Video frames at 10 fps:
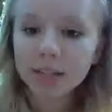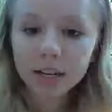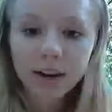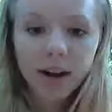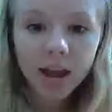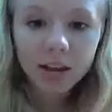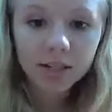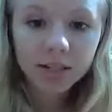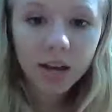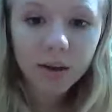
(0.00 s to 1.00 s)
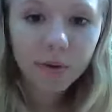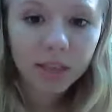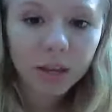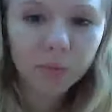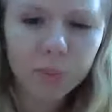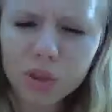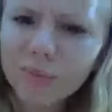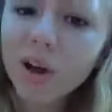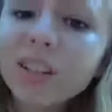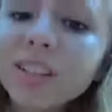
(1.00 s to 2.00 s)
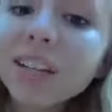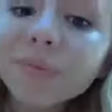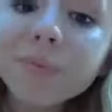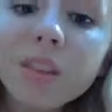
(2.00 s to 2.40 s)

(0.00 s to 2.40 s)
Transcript: here, and I think I'll put them on there,